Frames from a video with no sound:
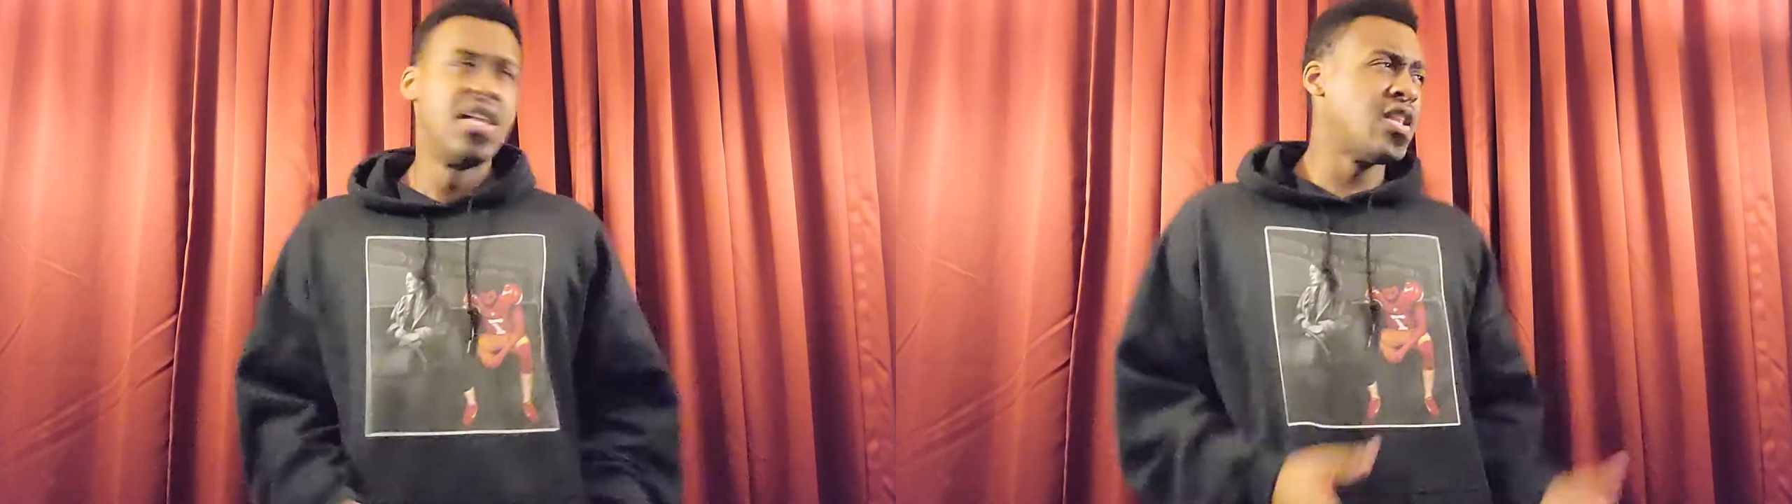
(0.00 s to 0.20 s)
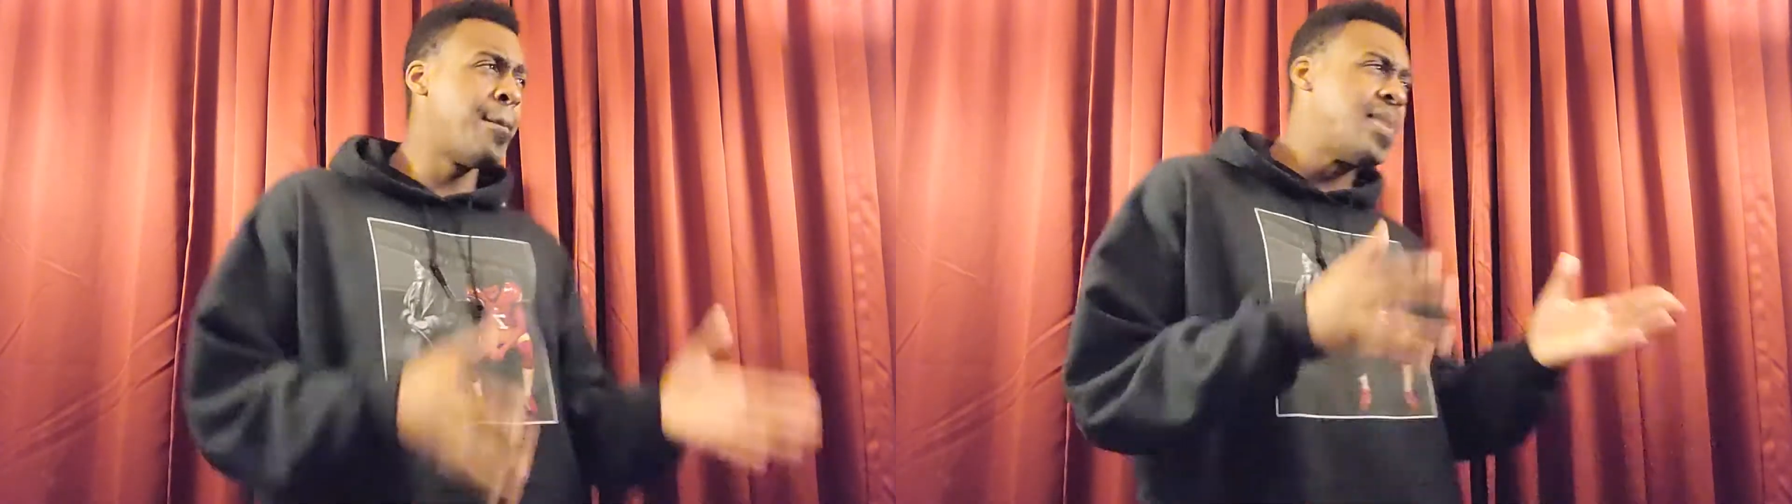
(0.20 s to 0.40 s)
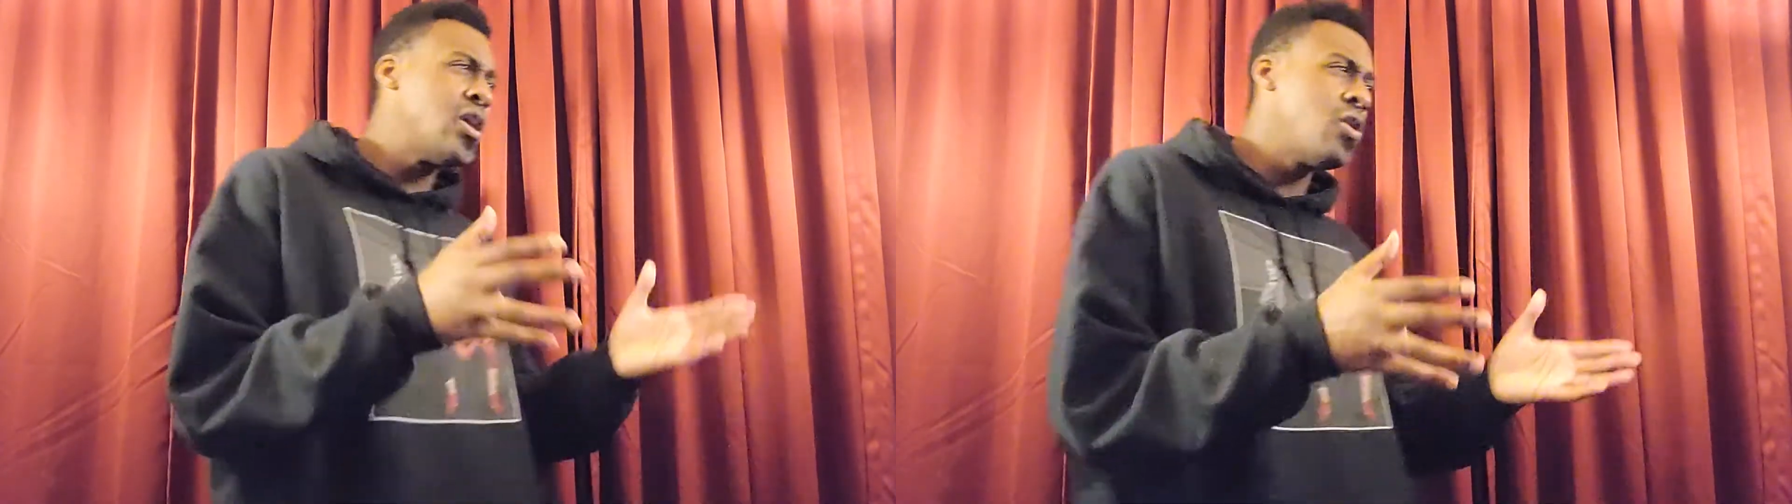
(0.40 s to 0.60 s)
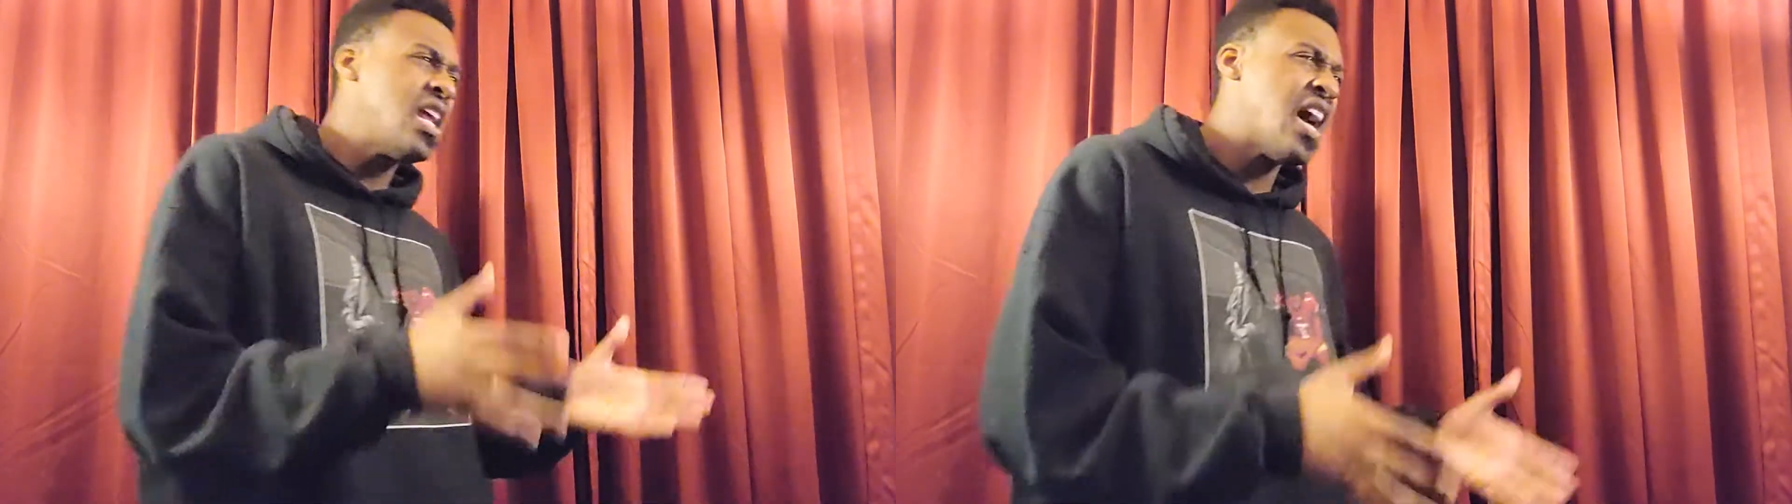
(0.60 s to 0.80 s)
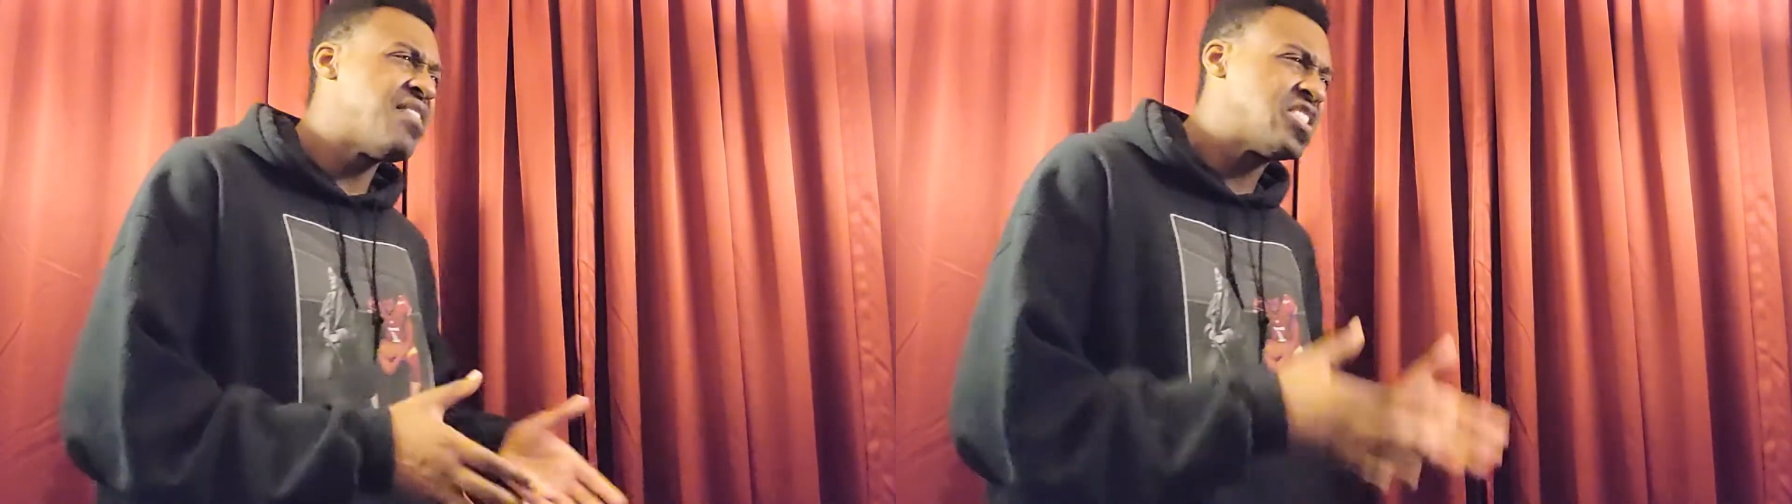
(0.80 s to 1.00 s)
the
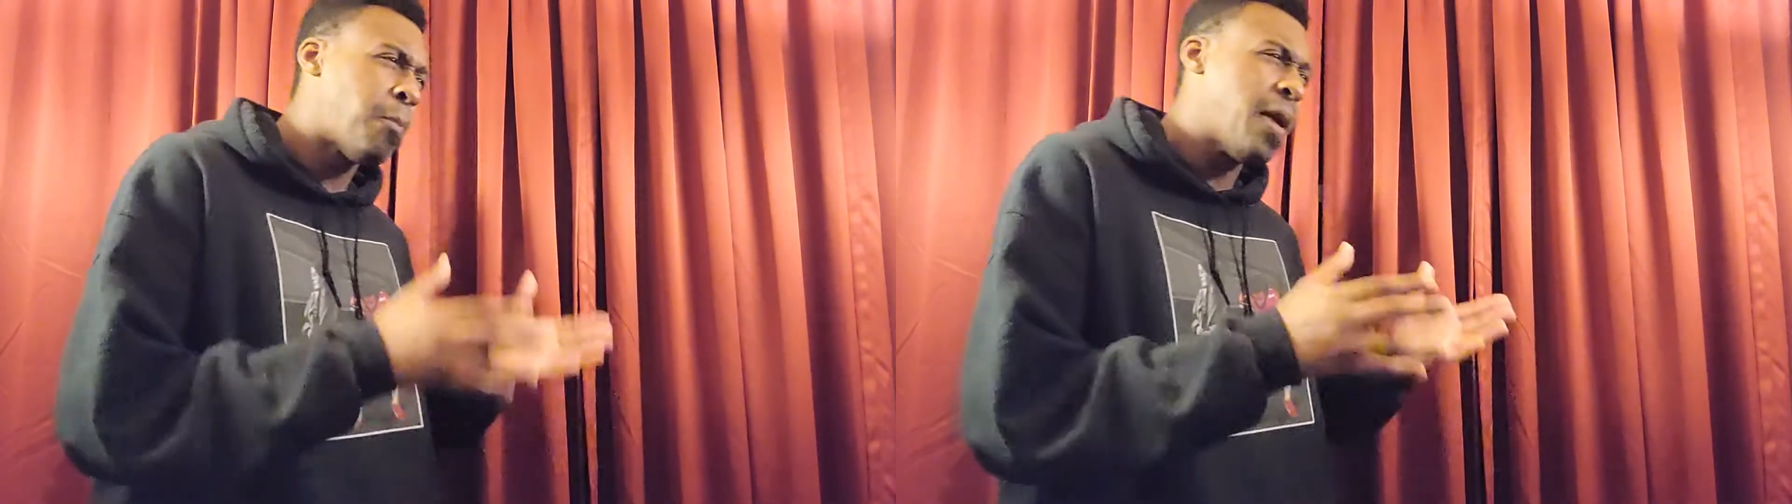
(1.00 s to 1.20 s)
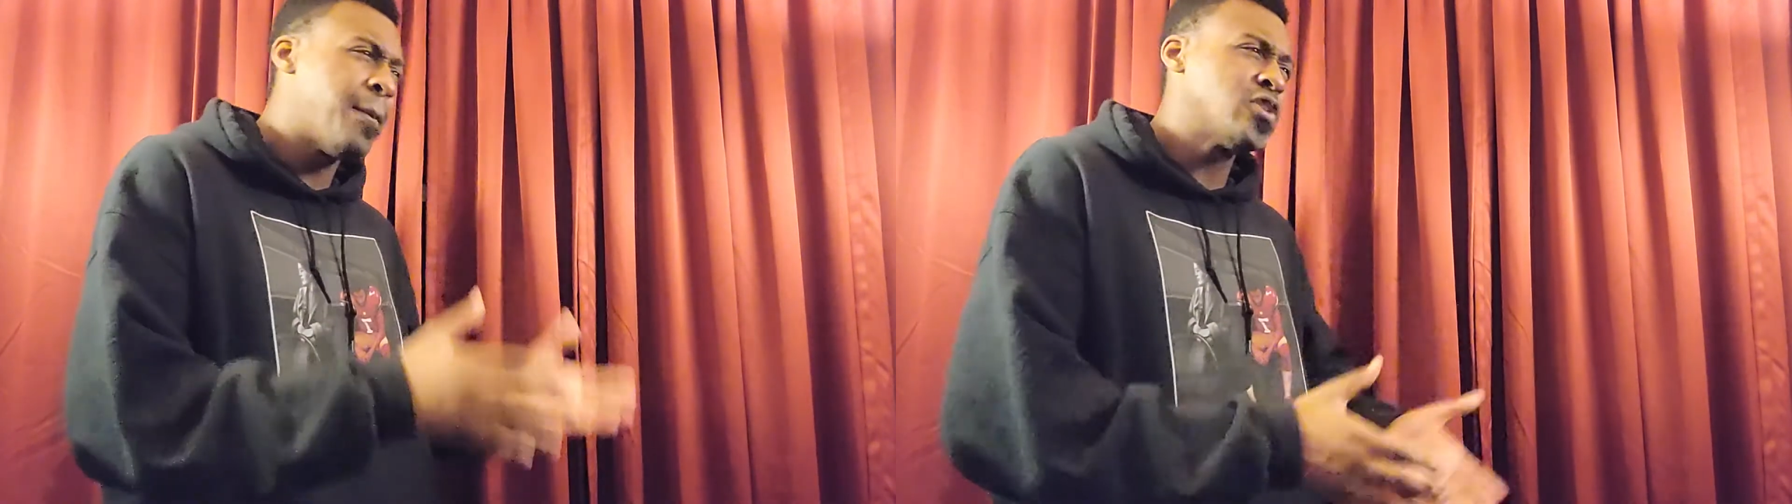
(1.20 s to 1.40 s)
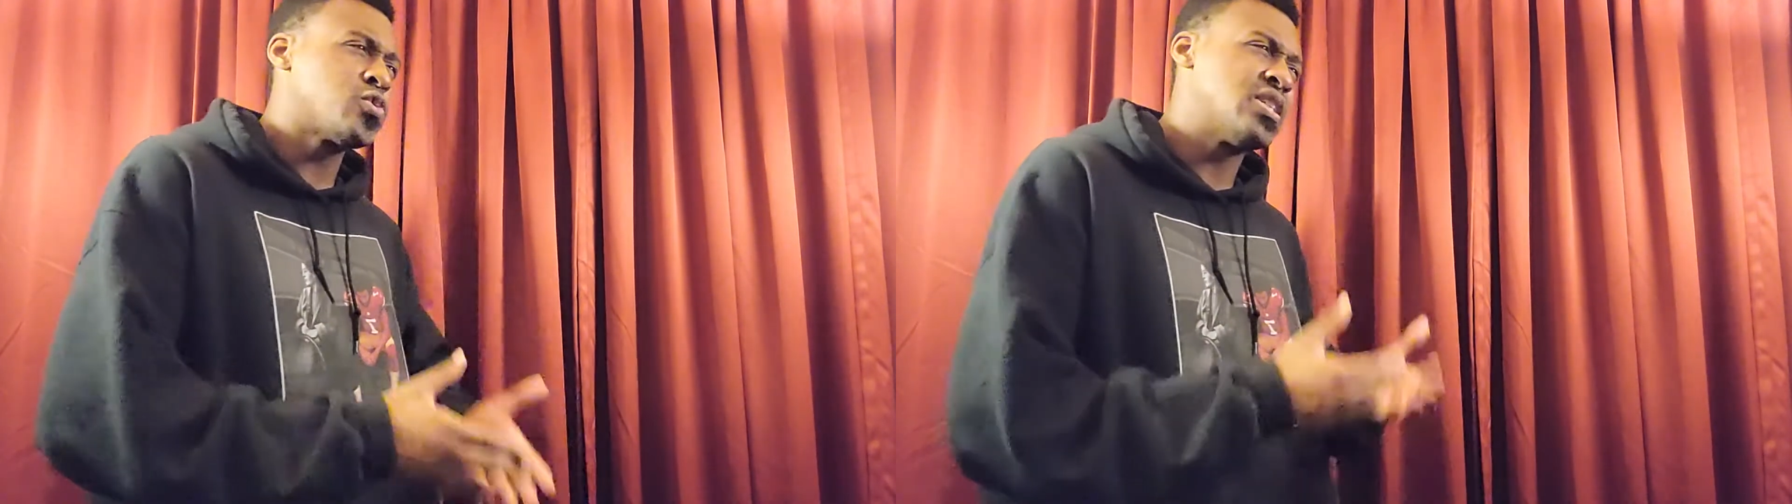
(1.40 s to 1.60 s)
beauty of its people's